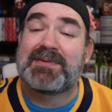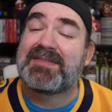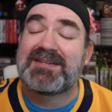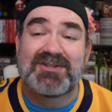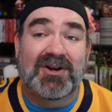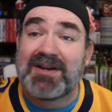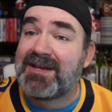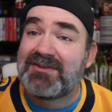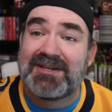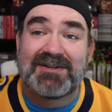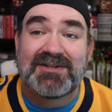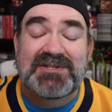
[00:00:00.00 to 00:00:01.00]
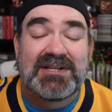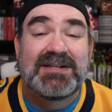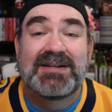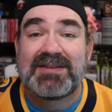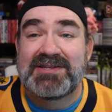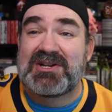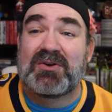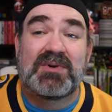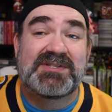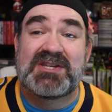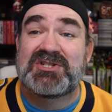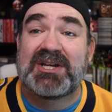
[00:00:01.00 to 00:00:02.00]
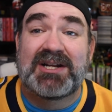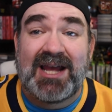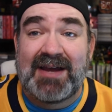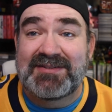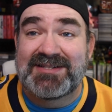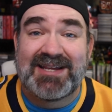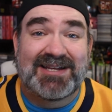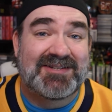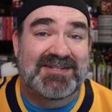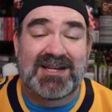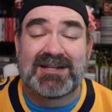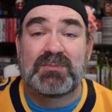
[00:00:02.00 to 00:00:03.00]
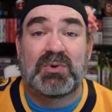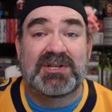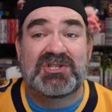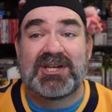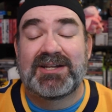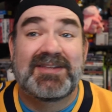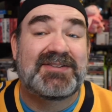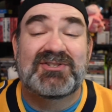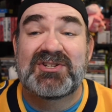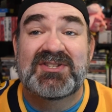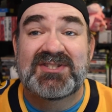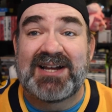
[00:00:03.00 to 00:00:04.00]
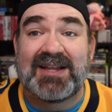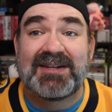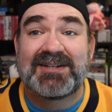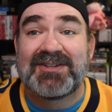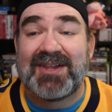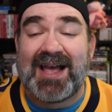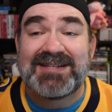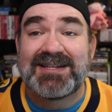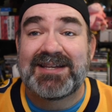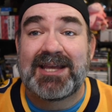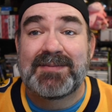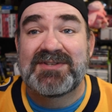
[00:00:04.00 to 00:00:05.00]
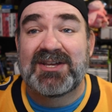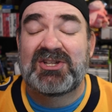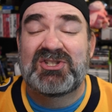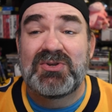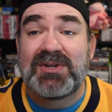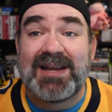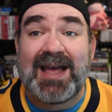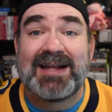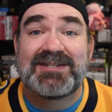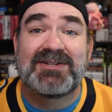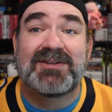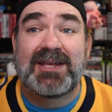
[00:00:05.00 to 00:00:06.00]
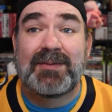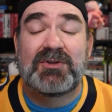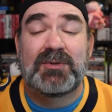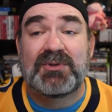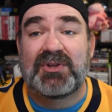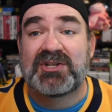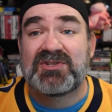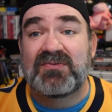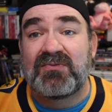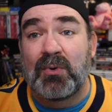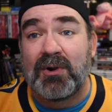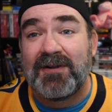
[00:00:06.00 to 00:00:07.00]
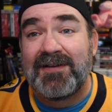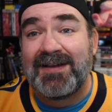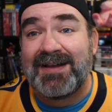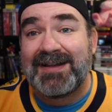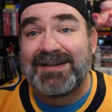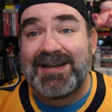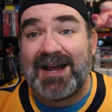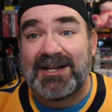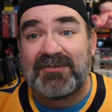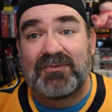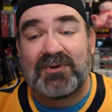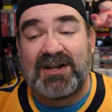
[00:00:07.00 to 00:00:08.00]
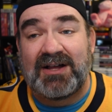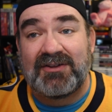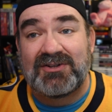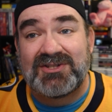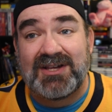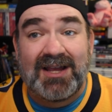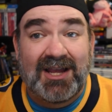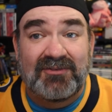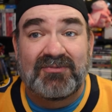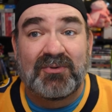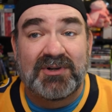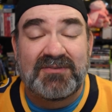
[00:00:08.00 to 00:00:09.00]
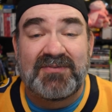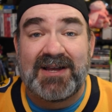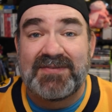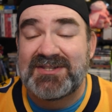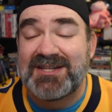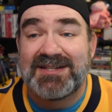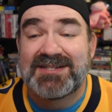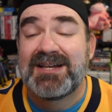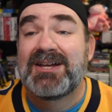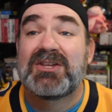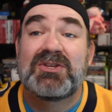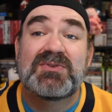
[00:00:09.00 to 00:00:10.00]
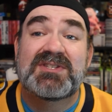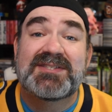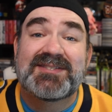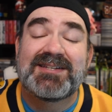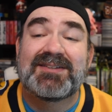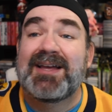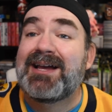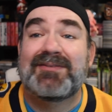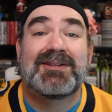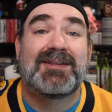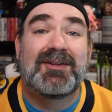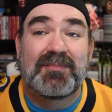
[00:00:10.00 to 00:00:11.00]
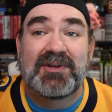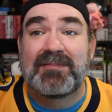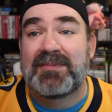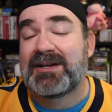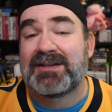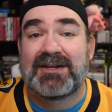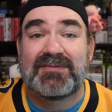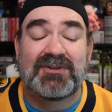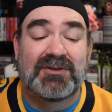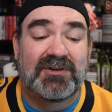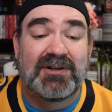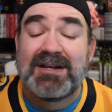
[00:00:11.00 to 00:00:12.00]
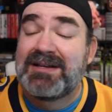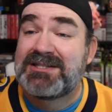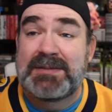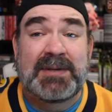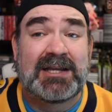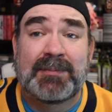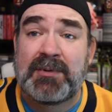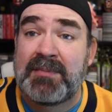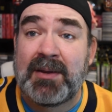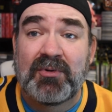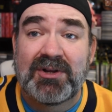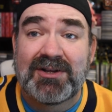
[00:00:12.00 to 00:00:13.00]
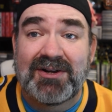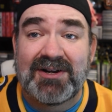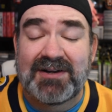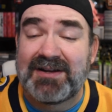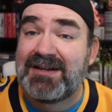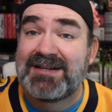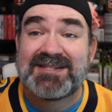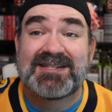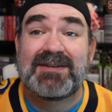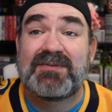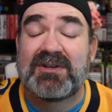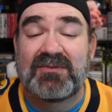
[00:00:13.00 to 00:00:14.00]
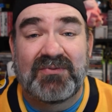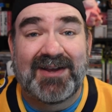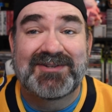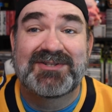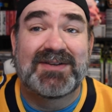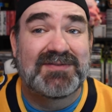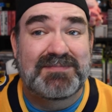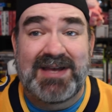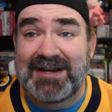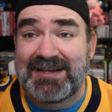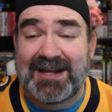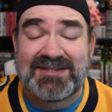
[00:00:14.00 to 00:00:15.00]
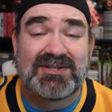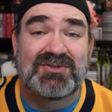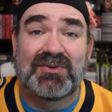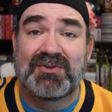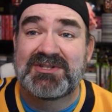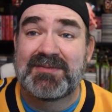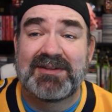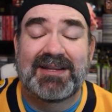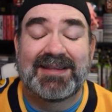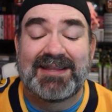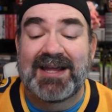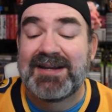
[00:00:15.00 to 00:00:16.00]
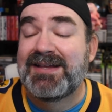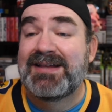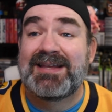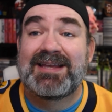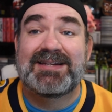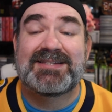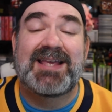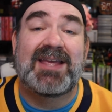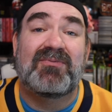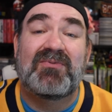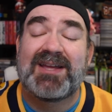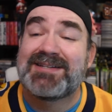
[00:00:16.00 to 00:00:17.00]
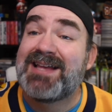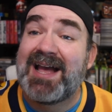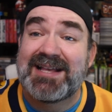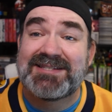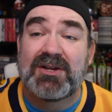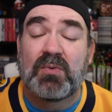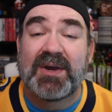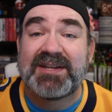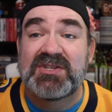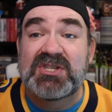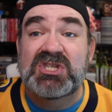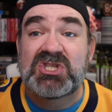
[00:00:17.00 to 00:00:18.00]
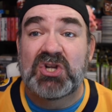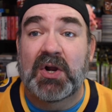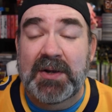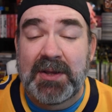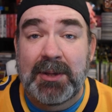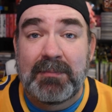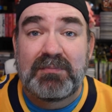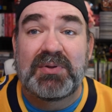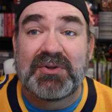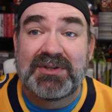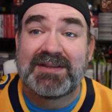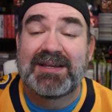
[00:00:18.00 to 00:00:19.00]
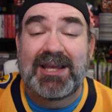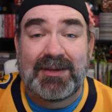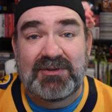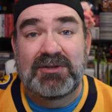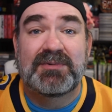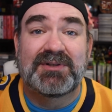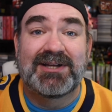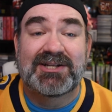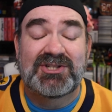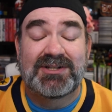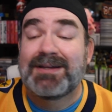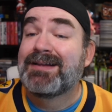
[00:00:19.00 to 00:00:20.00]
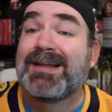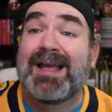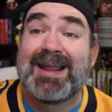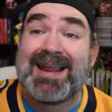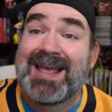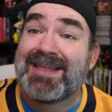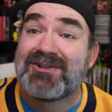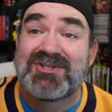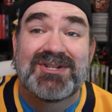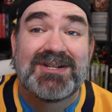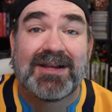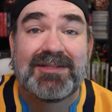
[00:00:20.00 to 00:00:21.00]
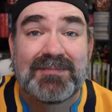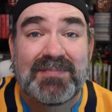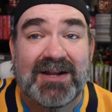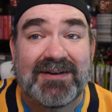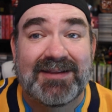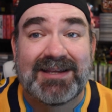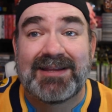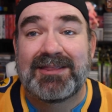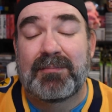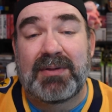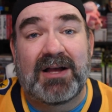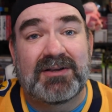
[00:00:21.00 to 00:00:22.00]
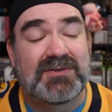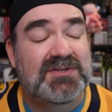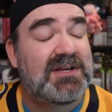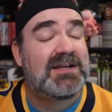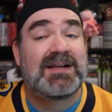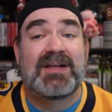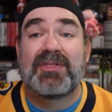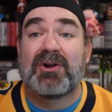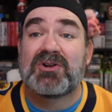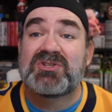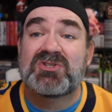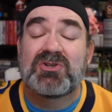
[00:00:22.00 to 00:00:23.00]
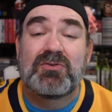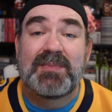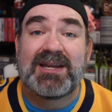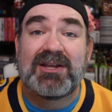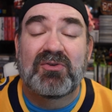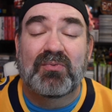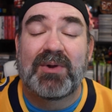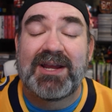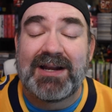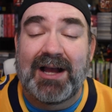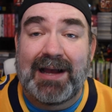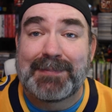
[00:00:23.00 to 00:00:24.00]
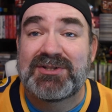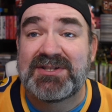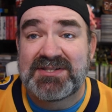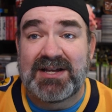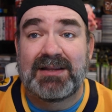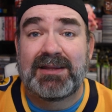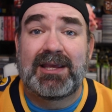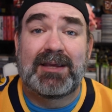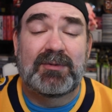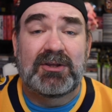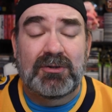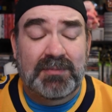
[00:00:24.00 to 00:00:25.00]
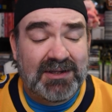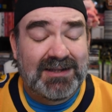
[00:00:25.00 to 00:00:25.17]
these aren't heavy hitters. These aren't ones that you're going to have to take out a second mortgage on. These are just solid classic games that you can add to your GameCube collection for $94.45. You still have a little bit of money left over to pick up a memory card, see if you can find yourselves a Mad Catz controller or something like that. It is a fantastic way to start building the GameCube collection, and hey, there's nothing better than getting the bongos. There are so many great options on the GameCube,